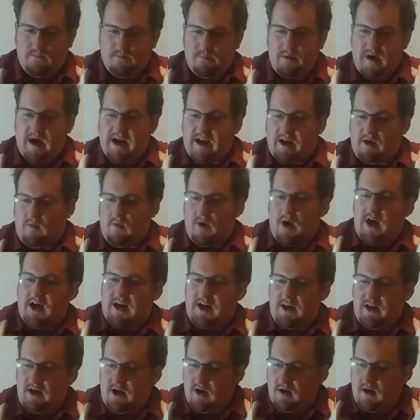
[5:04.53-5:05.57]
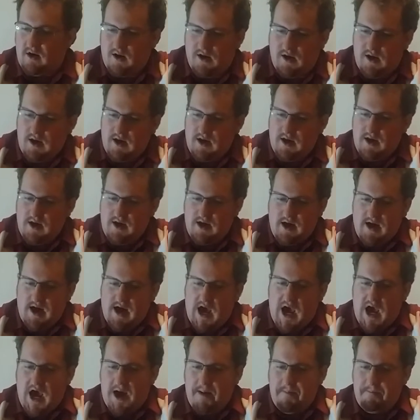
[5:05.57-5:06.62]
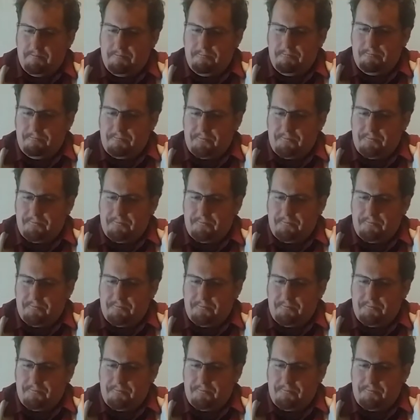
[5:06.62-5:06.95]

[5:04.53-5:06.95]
pocket rocket here. That